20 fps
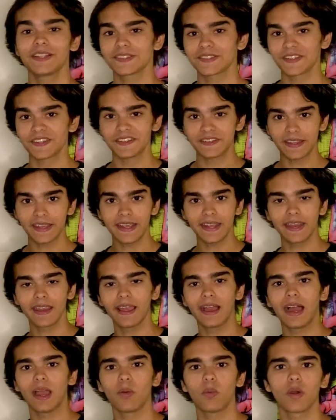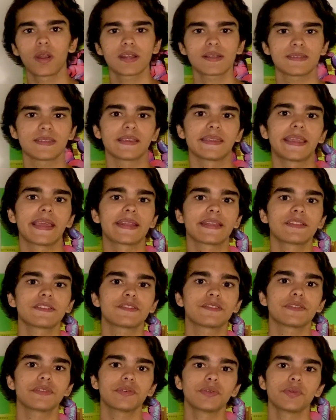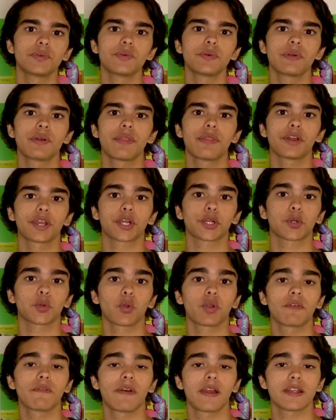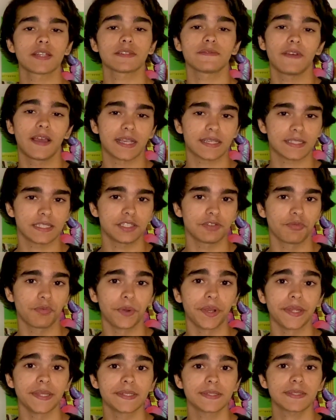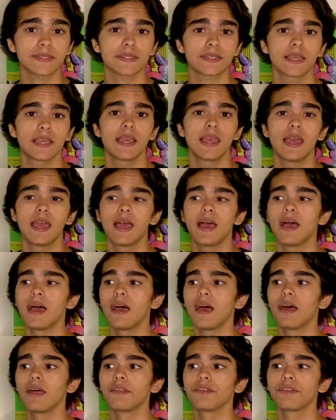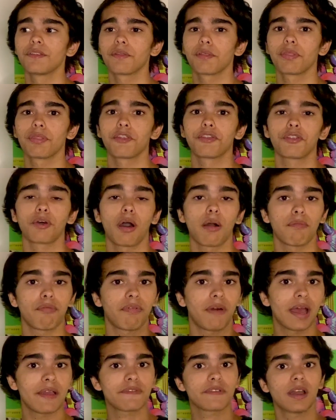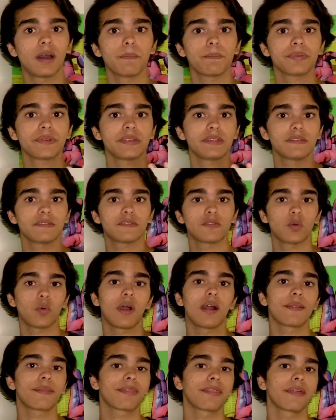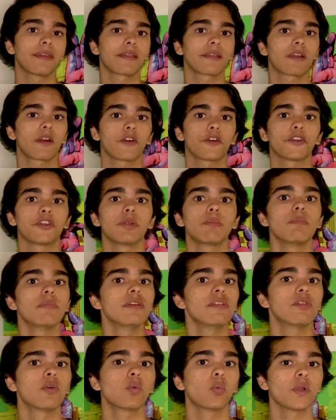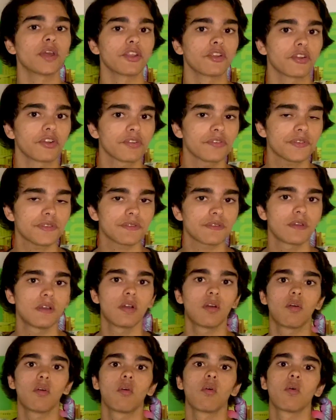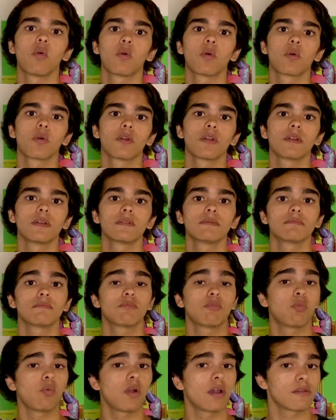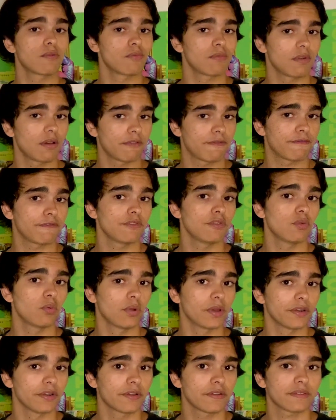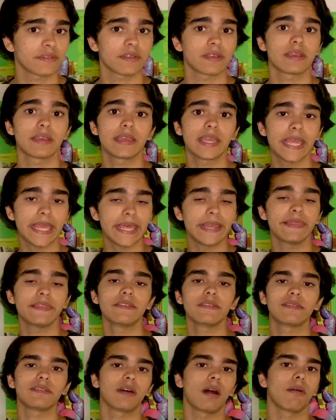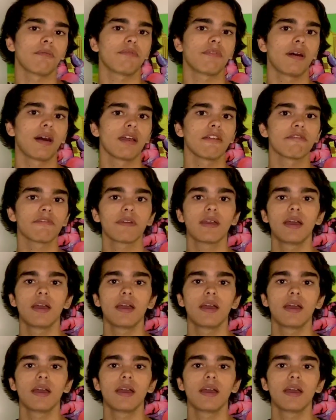Today I wanted to get into coronavirus vaccine race and the top 5 companies who I think are going to be the winners or a few winners in these top 5.